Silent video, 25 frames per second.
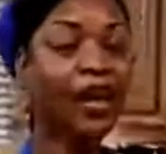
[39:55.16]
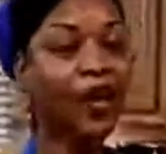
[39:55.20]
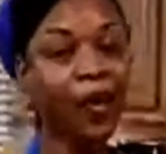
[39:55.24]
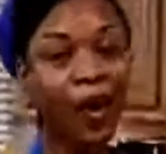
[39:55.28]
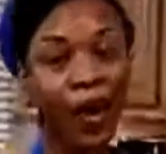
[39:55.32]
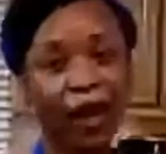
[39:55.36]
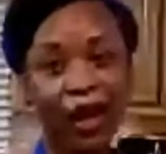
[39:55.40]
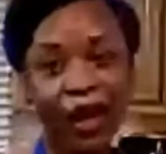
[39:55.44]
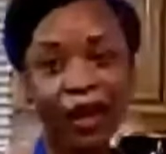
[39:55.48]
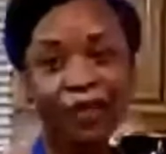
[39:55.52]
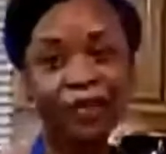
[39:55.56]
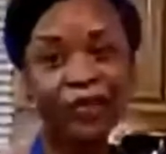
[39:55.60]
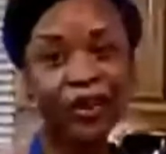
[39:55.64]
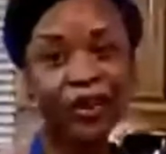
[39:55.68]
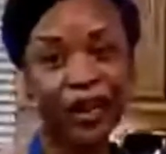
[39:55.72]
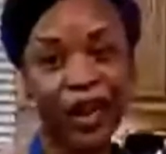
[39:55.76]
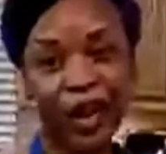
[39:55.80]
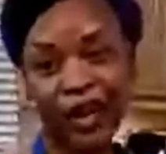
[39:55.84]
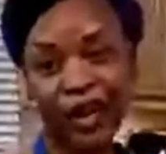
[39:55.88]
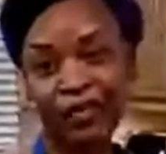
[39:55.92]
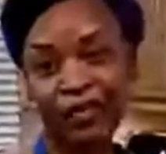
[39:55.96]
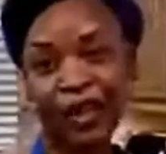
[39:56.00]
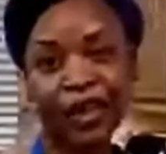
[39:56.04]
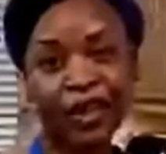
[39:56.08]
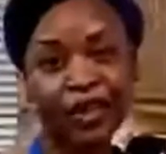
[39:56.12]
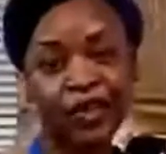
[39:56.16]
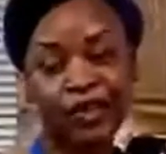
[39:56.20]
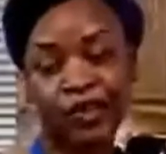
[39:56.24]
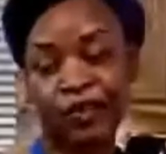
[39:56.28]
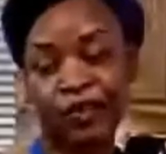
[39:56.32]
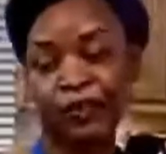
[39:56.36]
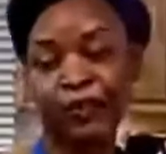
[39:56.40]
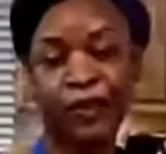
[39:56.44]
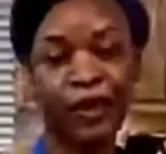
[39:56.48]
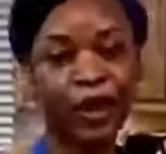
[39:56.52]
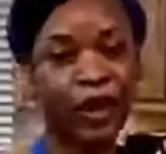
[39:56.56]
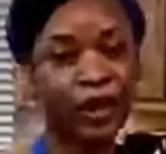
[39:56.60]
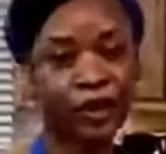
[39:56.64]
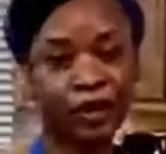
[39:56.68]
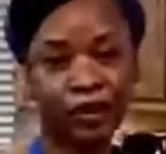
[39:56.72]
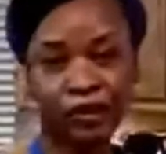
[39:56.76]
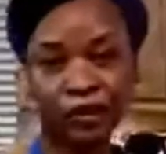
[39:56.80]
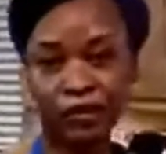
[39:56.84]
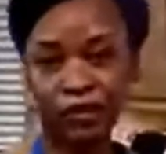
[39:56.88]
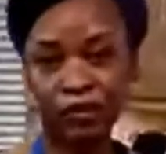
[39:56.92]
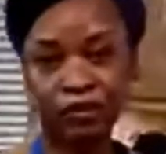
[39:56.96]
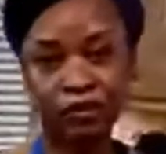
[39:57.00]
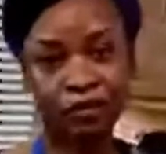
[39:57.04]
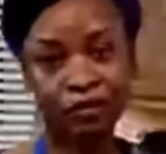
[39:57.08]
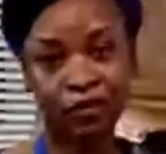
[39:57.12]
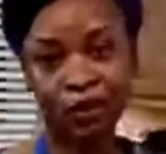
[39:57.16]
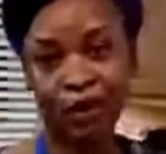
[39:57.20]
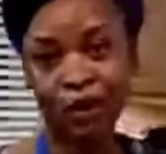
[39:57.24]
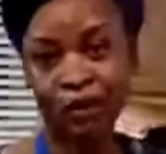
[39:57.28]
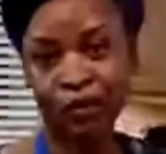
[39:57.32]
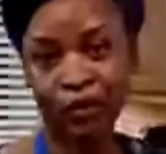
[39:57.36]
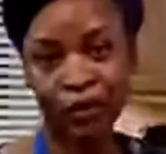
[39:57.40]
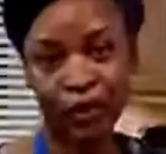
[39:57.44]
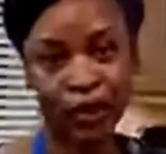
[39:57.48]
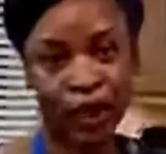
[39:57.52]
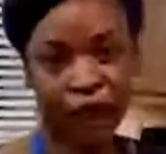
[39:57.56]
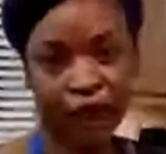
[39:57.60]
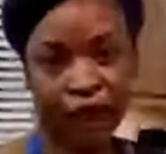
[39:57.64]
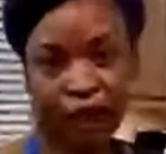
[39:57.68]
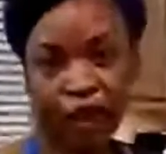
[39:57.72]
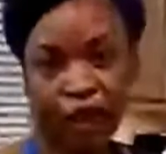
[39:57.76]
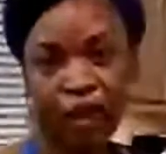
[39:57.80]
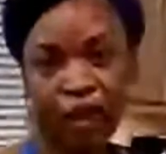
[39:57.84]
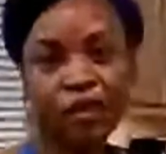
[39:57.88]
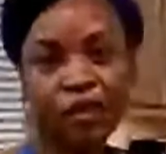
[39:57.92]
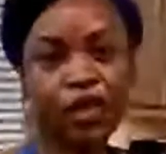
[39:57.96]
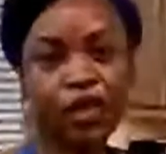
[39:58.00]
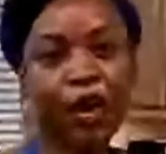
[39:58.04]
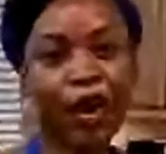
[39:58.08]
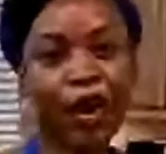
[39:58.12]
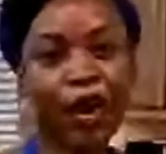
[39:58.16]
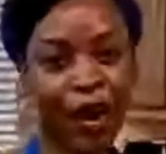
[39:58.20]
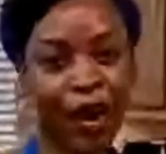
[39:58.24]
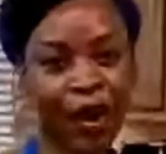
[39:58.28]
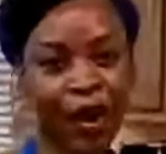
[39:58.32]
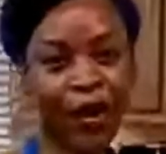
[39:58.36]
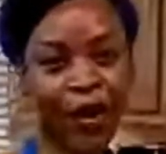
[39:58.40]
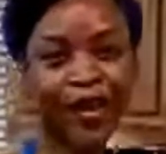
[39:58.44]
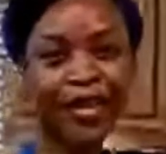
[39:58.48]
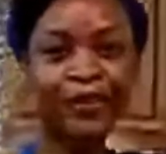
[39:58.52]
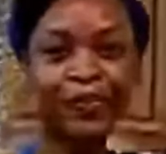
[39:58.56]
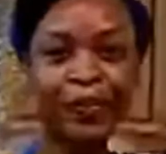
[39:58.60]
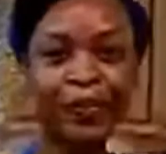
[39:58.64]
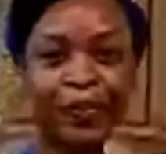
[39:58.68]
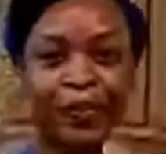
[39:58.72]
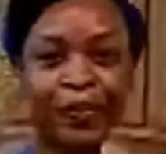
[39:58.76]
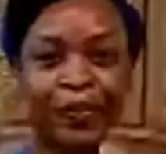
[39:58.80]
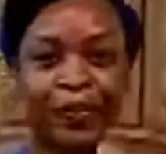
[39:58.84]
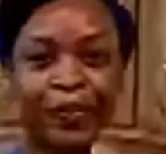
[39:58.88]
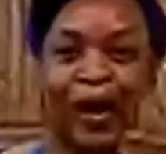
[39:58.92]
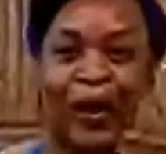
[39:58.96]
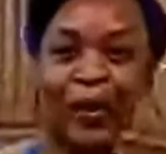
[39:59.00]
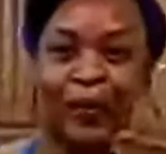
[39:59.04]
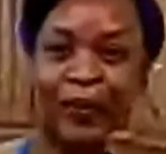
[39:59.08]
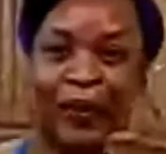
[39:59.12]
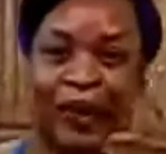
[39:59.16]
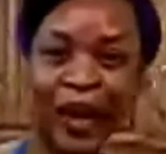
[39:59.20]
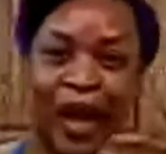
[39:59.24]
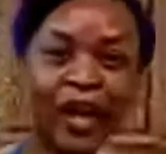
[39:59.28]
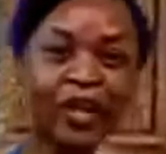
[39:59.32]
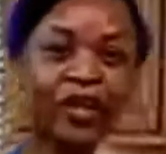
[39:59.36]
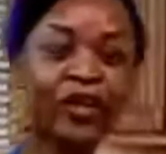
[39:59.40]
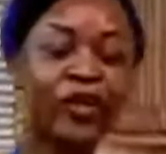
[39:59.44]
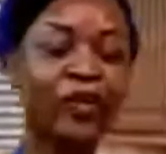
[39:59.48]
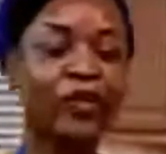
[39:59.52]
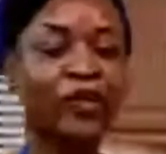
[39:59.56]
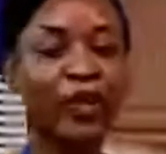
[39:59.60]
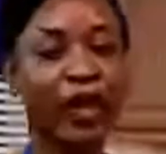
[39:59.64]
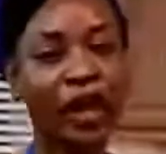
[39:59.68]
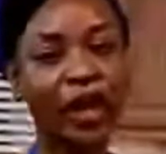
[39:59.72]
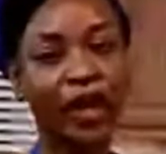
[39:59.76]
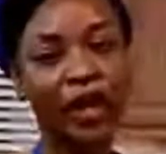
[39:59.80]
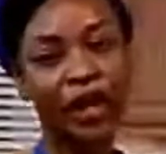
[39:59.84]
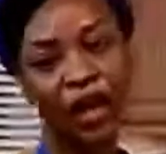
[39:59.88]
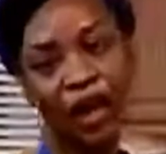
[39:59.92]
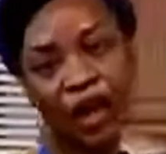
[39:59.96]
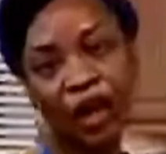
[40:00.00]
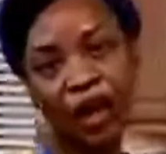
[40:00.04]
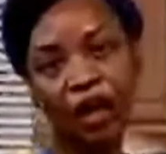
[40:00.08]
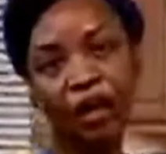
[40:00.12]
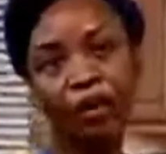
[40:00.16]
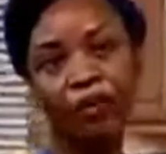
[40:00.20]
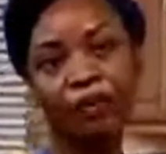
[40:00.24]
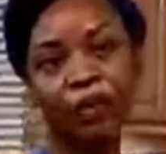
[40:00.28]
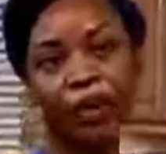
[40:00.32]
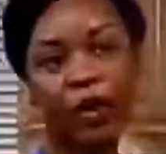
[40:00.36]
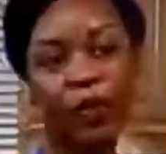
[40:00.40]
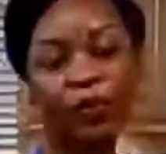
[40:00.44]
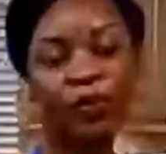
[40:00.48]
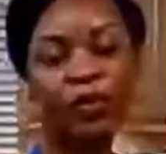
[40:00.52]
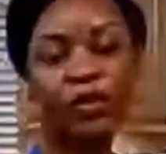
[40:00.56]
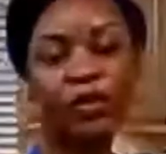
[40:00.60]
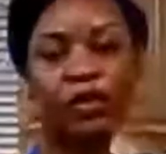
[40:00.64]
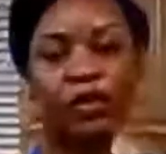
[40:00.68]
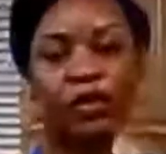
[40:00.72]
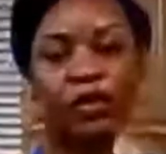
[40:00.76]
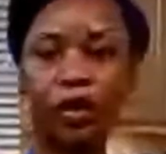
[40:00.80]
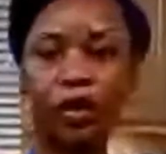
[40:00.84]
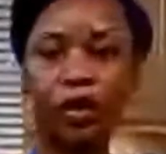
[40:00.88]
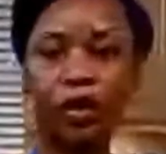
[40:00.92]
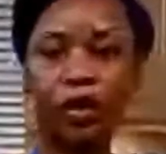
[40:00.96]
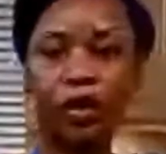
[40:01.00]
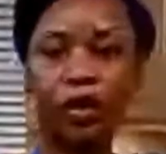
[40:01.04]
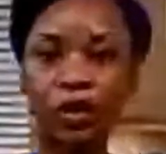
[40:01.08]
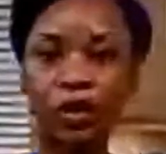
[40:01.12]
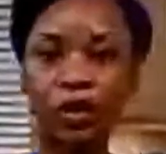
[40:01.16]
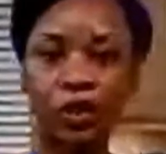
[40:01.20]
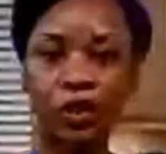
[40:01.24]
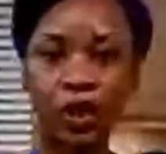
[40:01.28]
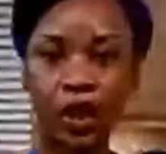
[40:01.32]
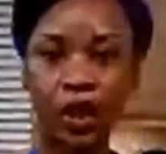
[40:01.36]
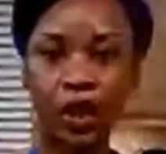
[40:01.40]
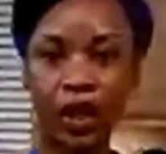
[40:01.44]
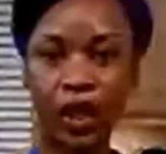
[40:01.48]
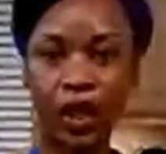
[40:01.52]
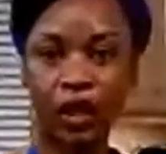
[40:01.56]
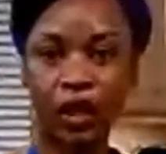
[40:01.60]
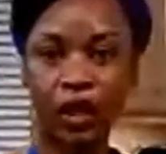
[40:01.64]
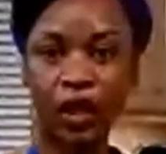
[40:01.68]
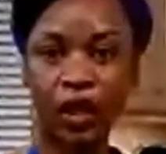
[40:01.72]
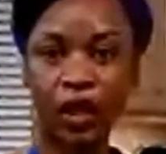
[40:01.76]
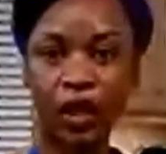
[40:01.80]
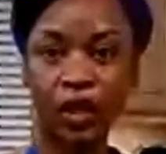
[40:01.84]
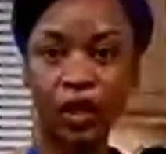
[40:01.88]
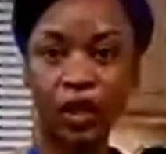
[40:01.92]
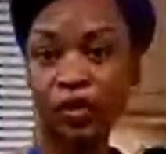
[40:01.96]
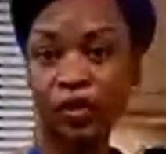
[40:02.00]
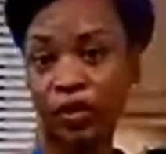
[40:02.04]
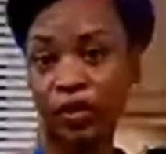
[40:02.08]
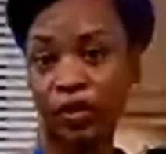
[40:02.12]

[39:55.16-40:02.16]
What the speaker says: I know I love it. I haven't had shrimp in like over a decade, so it's been a while. But I knew that it was close, and it has a